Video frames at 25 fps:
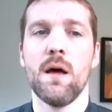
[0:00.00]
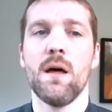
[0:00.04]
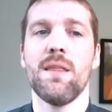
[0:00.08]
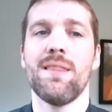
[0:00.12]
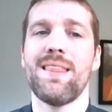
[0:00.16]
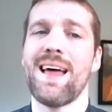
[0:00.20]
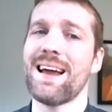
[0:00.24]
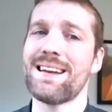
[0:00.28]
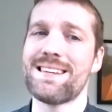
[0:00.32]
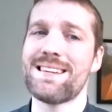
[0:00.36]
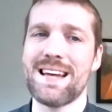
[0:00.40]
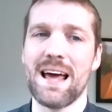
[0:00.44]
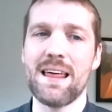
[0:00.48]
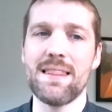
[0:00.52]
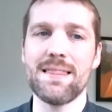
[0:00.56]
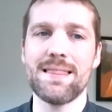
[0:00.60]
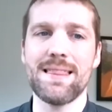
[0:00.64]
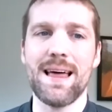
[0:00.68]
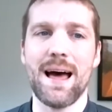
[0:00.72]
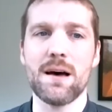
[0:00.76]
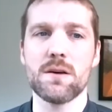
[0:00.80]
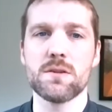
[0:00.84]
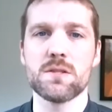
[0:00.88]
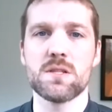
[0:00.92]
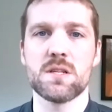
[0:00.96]
That
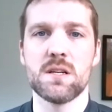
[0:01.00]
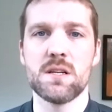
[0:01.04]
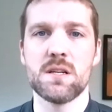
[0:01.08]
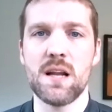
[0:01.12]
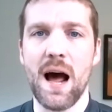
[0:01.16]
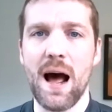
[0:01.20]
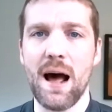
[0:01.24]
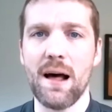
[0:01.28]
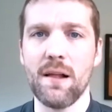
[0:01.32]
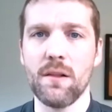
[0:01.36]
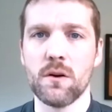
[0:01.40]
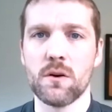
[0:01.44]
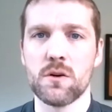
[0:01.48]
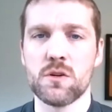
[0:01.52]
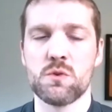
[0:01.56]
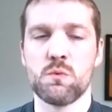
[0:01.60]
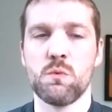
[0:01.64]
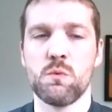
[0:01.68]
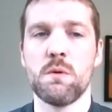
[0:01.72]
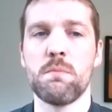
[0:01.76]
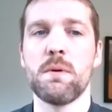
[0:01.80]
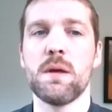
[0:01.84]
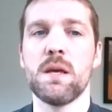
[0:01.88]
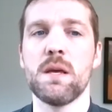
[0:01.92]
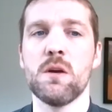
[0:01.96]
$10,000
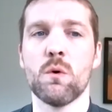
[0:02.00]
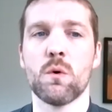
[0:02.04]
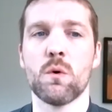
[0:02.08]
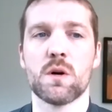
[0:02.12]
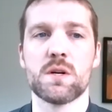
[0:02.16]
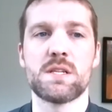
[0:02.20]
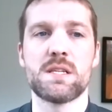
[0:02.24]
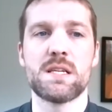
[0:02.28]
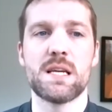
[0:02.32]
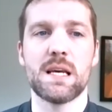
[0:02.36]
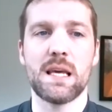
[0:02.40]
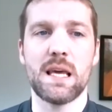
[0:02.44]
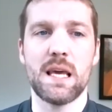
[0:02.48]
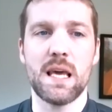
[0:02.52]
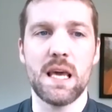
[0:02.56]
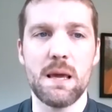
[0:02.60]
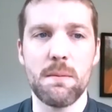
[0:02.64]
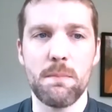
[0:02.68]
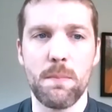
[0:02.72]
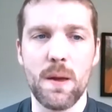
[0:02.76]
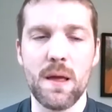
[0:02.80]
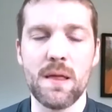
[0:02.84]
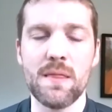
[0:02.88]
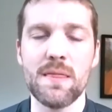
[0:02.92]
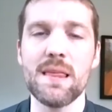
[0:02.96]
would be yours to keep
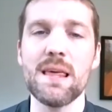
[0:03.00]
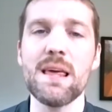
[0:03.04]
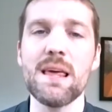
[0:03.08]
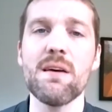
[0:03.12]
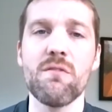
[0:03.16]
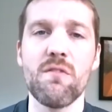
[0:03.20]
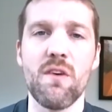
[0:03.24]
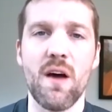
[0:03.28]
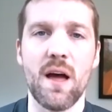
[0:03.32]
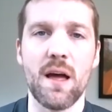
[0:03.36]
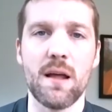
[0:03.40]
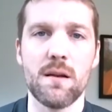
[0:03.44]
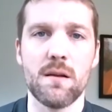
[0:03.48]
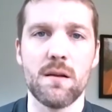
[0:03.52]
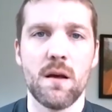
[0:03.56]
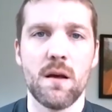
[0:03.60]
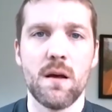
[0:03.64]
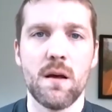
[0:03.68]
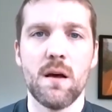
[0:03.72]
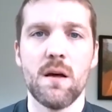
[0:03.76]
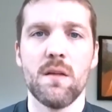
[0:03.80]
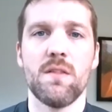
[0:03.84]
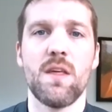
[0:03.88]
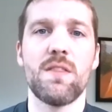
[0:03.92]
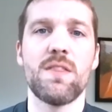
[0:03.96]
in the event
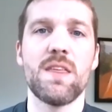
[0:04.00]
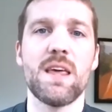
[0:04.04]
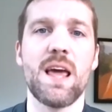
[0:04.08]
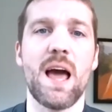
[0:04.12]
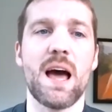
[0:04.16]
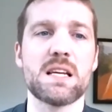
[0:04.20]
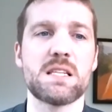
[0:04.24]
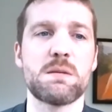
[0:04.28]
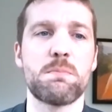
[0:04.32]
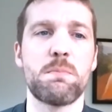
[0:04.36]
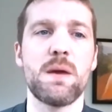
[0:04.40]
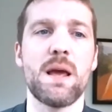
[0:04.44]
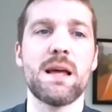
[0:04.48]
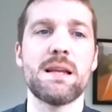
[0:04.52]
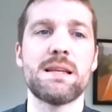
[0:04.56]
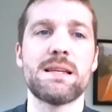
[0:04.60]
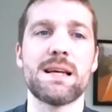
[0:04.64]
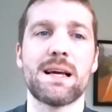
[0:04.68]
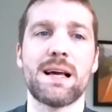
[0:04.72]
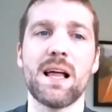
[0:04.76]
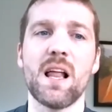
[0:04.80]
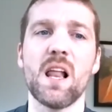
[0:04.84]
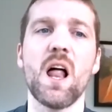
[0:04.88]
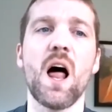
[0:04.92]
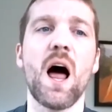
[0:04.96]
that the SBA
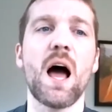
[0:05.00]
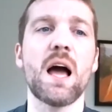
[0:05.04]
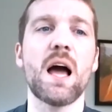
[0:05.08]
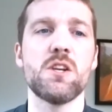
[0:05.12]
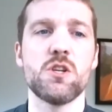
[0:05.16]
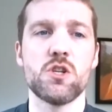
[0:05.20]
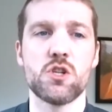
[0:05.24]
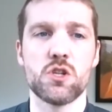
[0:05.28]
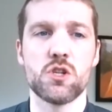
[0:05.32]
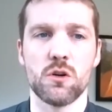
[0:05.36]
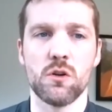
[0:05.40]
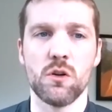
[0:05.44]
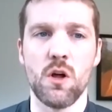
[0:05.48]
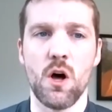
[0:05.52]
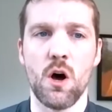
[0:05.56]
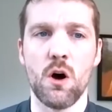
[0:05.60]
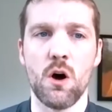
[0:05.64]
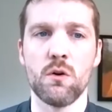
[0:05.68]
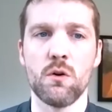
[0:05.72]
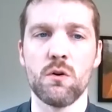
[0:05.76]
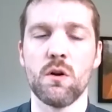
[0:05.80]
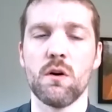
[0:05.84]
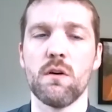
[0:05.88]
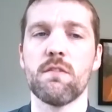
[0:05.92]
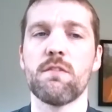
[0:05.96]
declines your
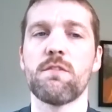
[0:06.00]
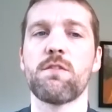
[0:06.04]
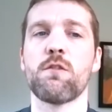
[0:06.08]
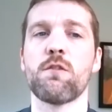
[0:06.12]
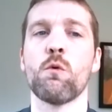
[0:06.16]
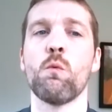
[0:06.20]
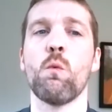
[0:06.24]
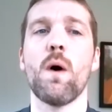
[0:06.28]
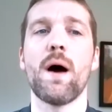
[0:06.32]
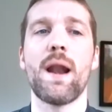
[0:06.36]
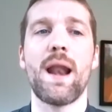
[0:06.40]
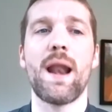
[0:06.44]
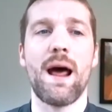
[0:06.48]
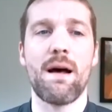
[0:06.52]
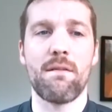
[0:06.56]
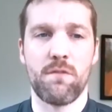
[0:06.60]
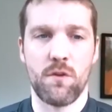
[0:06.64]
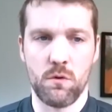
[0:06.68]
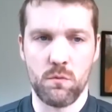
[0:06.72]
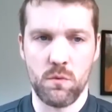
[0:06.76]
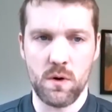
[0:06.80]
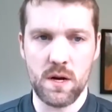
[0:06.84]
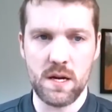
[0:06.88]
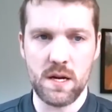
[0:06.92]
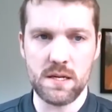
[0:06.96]
loan for whatever
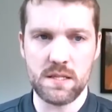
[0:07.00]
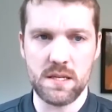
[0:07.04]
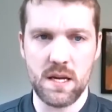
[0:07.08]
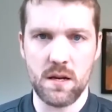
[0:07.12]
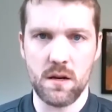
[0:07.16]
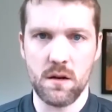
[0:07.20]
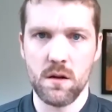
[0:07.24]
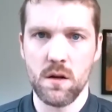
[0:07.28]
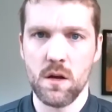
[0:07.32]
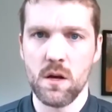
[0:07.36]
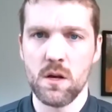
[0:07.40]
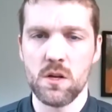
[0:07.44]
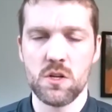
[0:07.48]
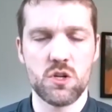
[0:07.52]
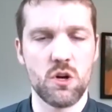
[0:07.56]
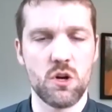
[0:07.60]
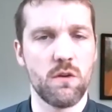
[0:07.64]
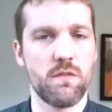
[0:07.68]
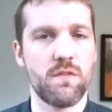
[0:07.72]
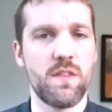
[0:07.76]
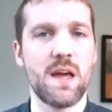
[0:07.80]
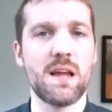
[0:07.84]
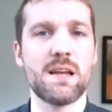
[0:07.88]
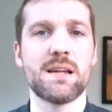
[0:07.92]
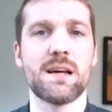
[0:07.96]
reason. So if
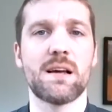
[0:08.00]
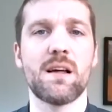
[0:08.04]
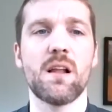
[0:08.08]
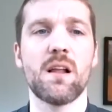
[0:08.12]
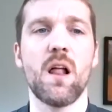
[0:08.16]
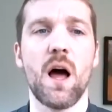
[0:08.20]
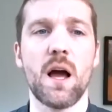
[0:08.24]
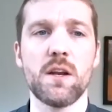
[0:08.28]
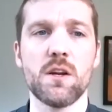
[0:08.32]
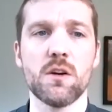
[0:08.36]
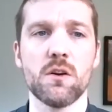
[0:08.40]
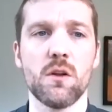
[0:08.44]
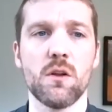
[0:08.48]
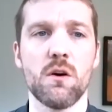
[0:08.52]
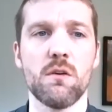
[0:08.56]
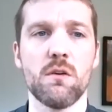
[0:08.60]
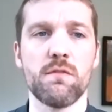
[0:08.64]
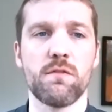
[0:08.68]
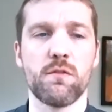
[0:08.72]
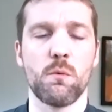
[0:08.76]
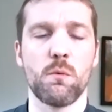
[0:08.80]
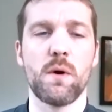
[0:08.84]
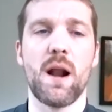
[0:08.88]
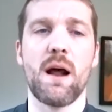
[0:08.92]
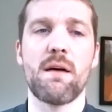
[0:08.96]
they decline your loan
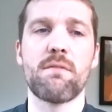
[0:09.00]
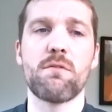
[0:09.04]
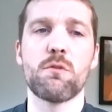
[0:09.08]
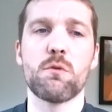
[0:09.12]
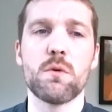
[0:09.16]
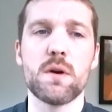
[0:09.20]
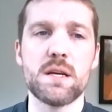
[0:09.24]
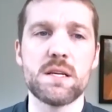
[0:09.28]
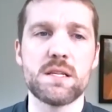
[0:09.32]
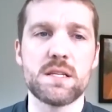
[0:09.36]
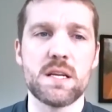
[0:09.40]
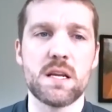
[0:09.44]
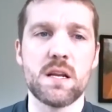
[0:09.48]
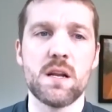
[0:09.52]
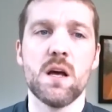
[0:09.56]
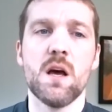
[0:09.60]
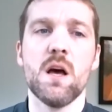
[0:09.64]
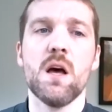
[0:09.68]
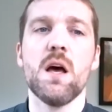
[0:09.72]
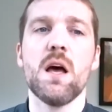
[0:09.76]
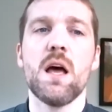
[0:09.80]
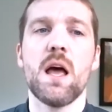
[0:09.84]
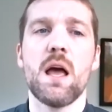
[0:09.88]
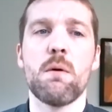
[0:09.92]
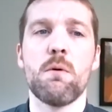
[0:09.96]
for whatever reason,
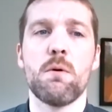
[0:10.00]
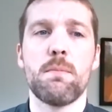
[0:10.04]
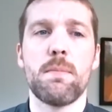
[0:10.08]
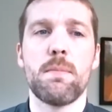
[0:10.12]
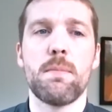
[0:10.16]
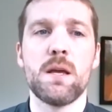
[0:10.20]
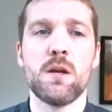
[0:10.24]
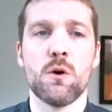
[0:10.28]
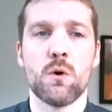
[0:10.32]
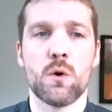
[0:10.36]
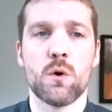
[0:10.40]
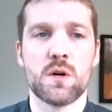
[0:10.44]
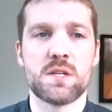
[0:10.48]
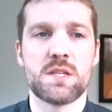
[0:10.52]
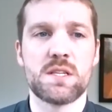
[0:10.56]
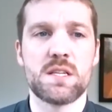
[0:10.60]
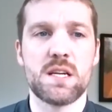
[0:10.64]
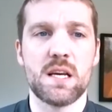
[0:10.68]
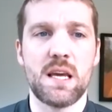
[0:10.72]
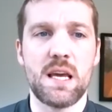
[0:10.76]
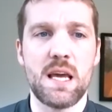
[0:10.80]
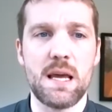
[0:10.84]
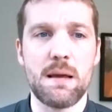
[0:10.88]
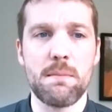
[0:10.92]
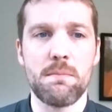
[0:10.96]
it would be yours to
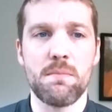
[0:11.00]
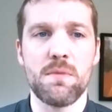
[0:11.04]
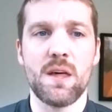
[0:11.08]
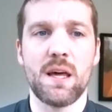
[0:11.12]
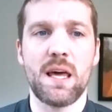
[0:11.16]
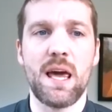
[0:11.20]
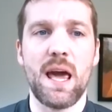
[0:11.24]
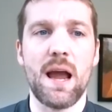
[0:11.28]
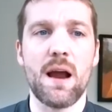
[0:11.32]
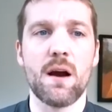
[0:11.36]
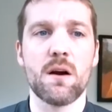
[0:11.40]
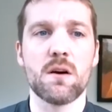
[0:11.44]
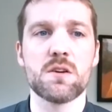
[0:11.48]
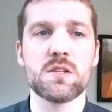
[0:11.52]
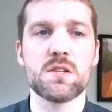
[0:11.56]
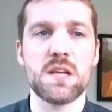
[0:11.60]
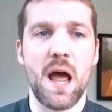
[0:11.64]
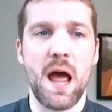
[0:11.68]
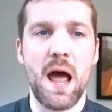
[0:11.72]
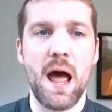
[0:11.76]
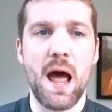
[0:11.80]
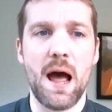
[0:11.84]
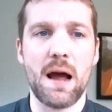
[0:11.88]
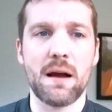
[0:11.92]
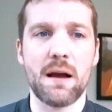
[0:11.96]
keep. The CARES
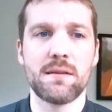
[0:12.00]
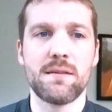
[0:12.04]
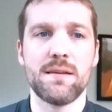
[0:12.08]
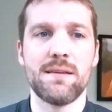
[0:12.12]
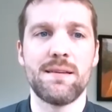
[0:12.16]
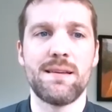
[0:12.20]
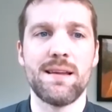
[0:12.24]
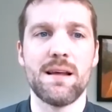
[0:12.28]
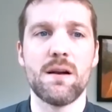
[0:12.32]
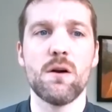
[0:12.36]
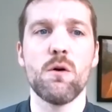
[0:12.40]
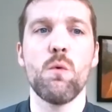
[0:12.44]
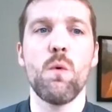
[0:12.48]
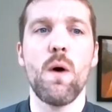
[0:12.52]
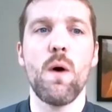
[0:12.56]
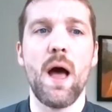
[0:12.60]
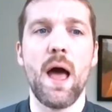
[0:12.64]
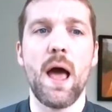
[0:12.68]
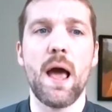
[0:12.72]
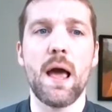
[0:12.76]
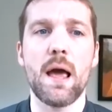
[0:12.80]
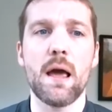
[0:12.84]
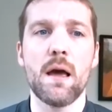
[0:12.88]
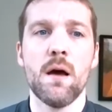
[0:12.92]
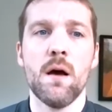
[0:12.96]
Act did
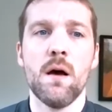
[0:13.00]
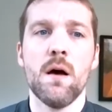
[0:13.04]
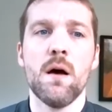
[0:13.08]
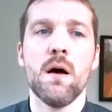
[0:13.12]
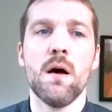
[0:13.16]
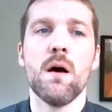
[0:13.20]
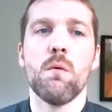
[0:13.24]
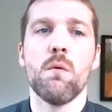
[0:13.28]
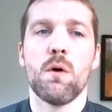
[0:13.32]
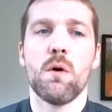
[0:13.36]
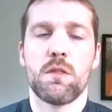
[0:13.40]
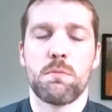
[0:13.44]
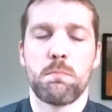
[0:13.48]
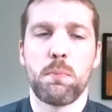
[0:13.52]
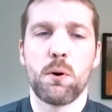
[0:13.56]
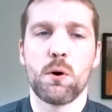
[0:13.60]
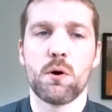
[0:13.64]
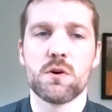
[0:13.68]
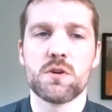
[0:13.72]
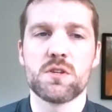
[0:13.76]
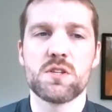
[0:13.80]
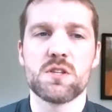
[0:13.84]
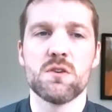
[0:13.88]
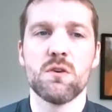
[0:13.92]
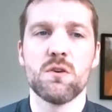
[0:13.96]
away with
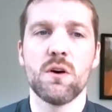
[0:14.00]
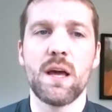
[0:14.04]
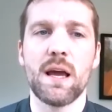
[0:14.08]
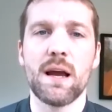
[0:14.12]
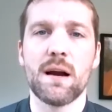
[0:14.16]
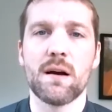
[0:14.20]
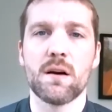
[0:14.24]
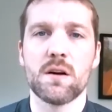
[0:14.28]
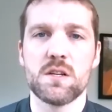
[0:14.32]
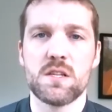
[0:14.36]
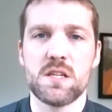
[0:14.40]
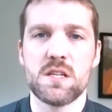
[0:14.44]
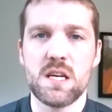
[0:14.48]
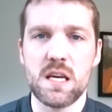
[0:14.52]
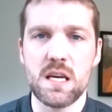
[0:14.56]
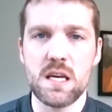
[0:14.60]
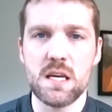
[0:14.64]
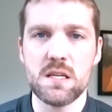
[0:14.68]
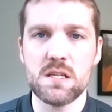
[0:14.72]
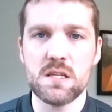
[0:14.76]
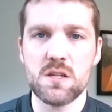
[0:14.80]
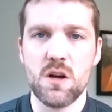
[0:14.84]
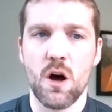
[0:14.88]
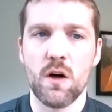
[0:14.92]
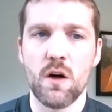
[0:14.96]
personal
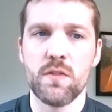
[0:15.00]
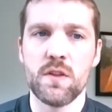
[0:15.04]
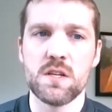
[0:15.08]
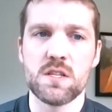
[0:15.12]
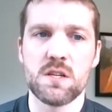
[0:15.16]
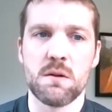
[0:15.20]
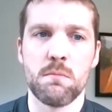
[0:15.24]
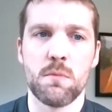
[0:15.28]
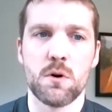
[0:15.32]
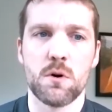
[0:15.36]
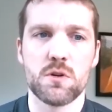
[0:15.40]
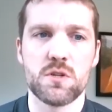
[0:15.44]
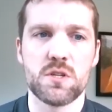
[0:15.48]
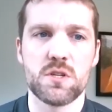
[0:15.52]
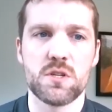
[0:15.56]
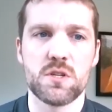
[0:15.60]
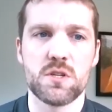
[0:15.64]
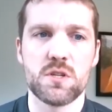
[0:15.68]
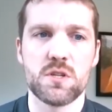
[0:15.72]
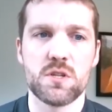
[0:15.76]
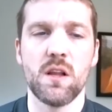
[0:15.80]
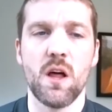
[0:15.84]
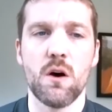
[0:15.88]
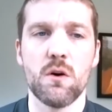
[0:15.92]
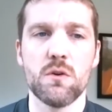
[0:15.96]
guarantees on these emergency
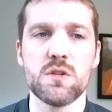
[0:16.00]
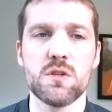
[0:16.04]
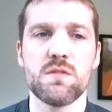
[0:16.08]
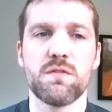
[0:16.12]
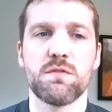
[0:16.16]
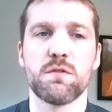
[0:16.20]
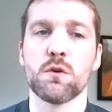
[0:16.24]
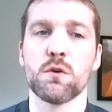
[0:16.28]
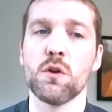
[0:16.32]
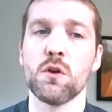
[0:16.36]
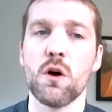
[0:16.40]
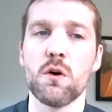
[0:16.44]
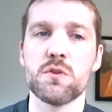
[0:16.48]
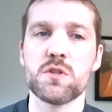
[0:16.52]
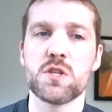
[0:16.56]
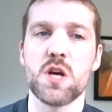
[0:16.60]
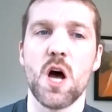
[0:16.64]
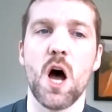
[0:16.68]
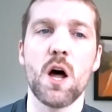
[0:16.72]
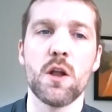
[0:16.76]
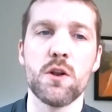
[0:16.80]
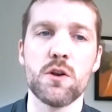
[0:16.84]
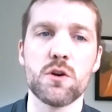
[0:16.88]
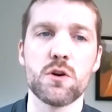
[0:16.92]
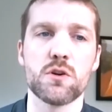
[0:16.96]
loans for loans
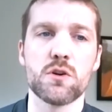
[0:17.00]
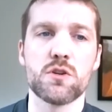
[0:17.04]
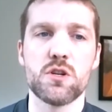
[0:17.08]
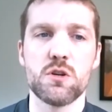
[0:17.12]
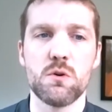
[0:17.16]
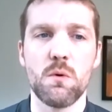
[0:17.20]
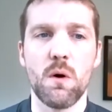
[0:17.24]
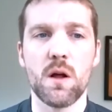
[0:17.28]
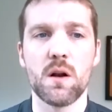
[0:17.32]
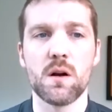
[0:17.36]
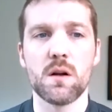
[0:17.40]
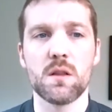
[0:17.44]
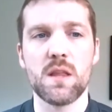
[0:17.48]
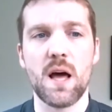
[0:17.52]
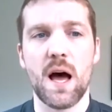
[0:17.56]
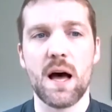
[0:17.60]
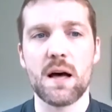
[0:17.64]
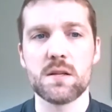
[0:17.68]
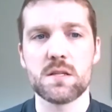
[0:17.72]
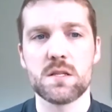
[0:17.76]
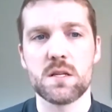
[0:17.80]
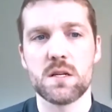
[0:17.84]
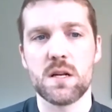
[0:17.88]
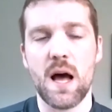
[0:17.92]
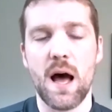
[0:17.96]
under
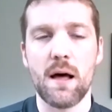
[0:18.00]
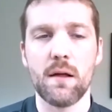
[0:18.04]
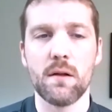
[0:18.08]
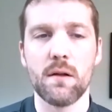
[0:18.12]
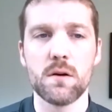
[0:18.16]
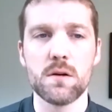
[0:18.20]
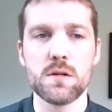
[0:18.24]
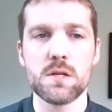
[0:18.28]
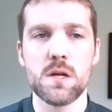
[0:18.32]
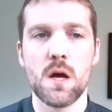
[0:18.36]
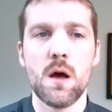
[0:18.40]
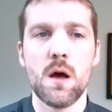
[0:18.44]
$200,000.